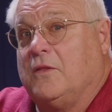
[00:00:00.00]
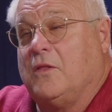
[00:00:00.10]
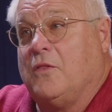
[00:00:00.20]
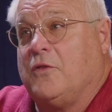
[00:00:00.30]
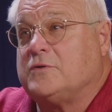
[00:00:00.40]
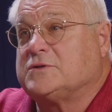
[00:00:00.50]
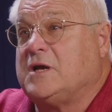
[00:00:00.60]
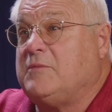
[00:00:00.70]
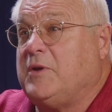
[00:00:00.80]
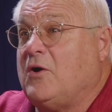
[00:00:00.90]
there's going
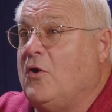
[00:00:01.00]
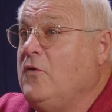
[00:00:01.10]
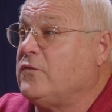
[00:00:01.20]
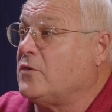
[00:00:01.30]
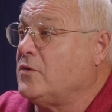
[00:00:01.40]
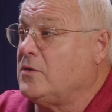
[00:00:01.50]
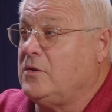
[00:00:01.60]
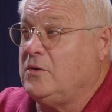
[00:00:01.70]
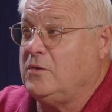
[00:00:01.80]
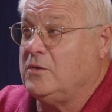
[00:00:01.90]
to be over
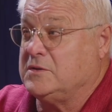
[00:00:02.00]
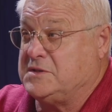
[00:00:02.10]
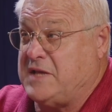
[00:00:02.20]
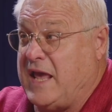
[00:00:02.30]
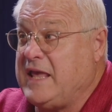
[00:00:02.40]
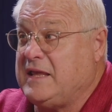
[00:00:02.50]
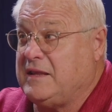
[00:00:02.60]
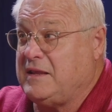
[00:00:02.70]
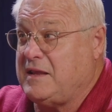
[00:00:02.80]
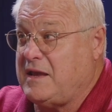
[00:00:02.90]
10